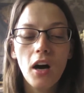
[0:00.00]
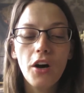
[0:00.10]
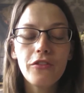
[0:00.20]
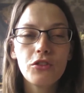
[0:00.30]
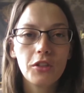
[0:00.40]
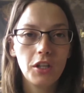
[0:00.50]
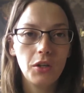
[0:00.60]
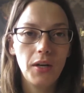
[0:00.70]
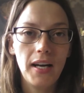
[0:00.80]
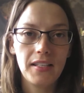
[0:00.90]
After a
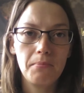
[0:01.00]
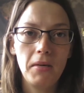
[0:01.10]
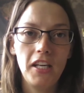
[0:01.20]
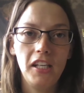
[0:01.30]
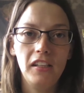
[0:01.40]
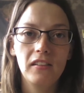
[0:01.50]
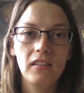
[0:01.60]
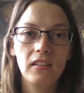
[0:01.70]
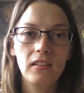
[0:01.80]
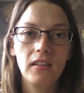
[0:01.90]
goal has been
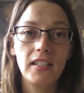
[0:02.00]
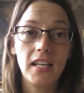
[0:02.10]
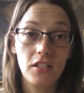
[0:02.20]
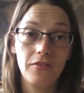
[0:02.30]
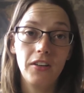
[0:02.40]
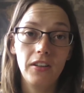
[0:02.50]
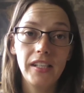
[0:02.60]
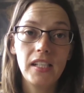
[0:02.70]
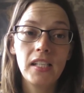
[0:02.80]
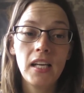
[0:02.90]

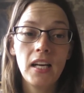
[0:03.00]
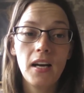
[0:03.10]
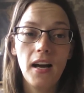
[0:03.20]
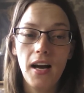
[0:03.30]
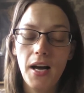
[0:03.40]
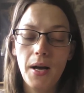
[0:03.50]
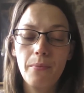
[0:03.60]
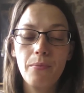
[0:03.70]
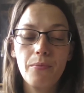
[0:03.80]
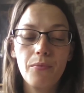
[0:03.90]
identified,
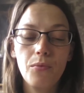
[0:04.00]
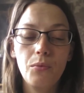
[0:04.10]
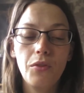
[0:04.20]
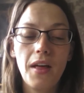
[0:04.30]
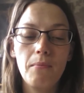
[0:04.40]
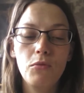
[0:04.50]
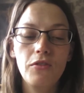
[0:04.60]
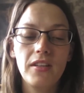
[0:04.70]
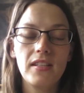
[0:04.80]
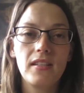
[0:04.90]
we'll then
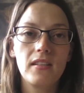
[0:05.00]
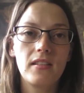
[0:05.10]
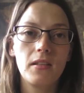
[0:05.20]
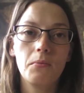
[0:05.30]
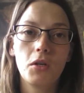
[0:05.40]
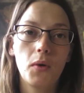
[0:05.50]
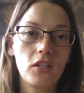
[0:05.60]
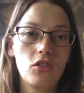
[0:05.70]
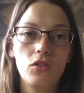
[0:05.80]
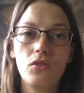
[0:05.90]
move into some
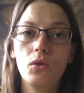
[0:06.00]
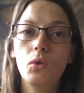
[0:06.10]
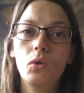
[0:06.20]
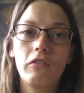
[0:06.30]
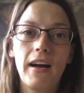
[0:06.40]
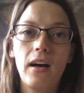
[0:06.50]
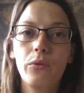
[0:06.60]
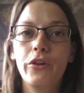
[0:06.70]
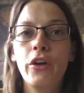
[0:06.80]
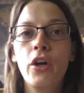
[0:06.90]
questions all
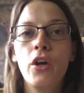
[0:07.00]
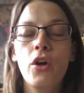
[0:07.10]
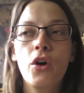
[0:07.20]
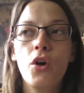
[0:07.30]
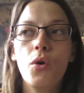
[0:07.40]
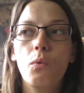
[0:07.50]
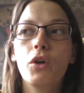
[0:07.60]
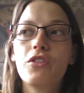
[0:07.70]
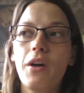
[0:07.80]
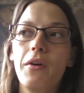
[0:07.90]
around
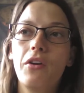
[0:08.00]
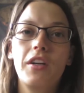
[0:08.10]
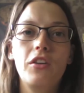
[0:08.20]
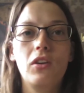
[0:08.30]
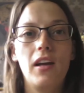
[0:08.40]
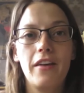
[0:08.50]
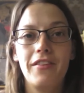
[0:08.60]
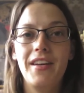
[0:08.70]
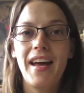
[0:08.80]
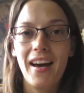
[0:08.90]
what's going on in your
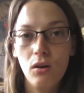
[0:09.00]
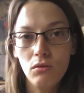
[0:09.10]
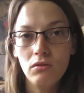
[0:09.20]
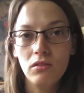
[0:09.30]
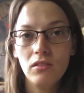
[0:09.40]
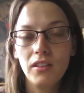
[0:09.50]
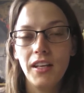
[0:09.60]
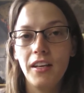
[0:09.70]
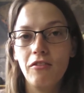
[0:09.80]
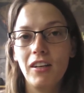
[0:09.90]
life now
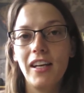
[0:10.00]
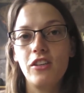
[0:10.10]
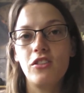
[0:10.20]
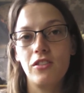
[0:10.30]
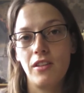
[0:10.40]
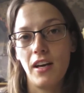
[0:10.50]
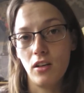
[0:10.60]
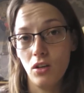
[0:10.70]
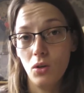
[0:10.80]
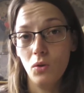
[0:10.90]
in relation to
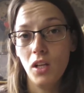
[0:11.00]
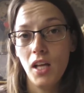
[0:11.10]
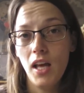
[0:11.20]
that goal.